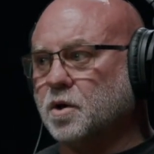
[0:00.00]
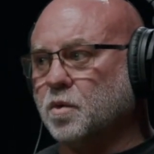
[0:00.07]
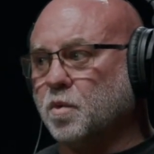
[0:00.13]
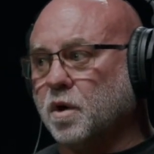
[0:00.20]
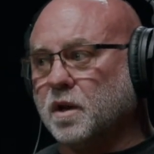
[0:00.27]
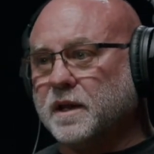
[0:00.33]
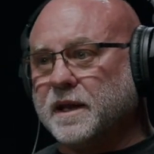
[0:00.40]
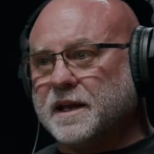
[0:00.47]

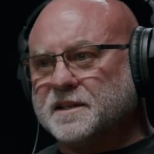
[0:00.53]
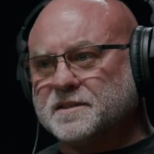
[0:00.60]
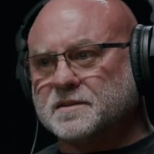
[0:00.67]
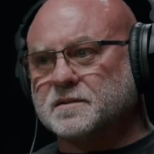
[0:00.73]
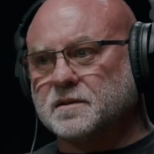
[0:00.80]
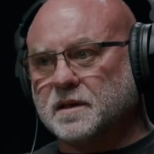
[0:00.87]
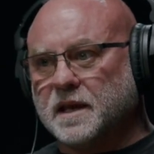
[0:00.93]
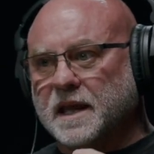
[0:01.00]
Well,
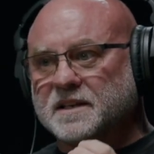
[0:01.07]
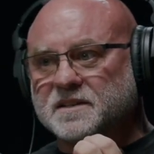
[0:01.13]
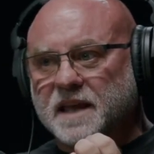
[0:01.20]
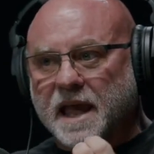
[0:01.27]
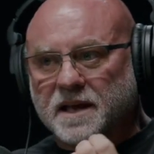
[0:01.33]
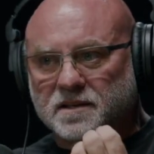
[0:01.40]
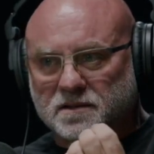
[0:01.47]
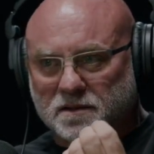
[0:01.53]
it's, it's
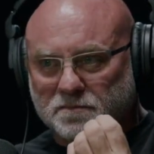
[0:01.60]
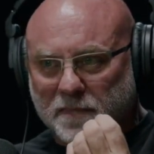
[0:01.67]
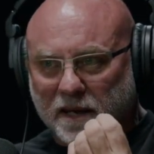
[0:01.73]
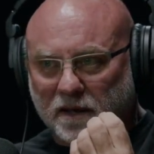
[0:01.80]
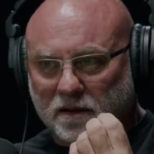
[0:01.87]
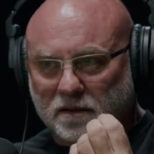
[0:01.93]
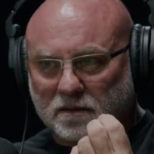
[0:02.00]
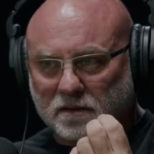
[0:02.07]

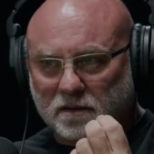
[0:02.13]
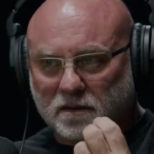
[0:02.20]
estimated